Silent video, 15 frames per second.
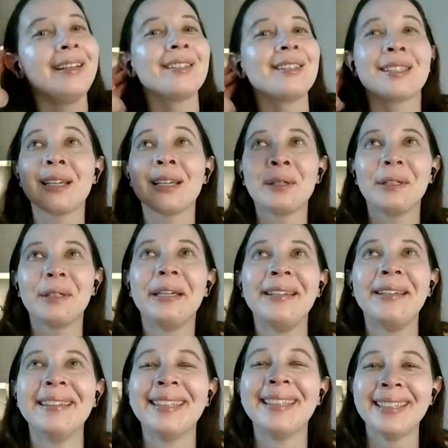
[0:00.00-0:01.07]
So
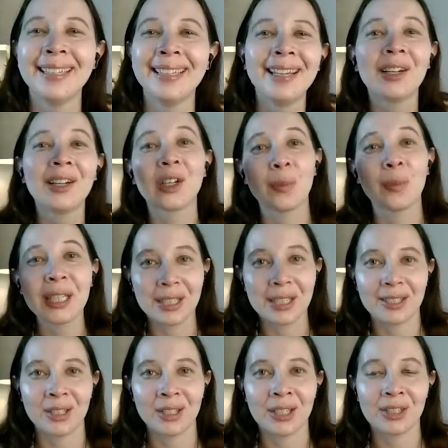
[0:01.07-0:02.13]
her big
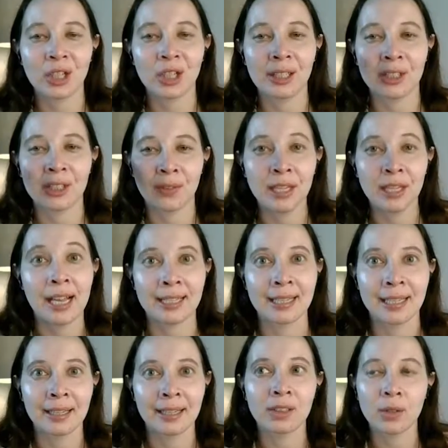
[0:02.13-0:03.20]
sister started to realize
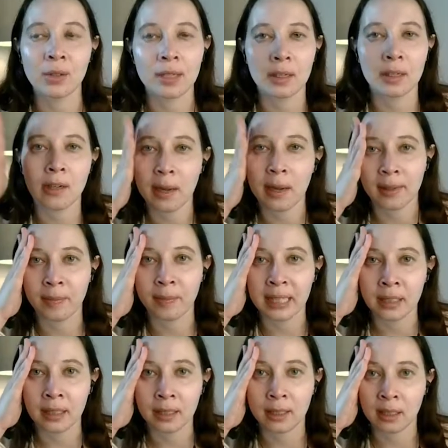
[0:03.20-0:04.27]
that, and she's like, crap, I've
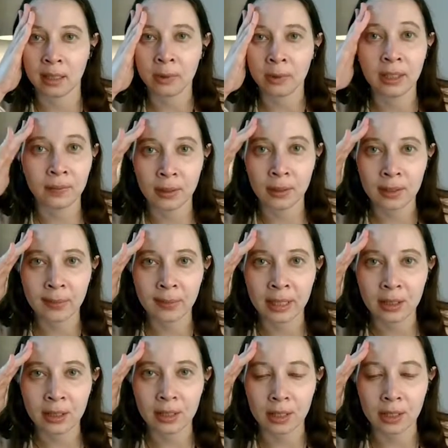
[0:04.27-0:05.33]
been a terrible influence on my
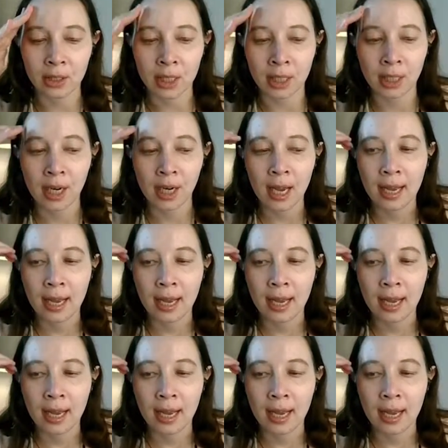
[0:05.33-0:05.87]
little sister.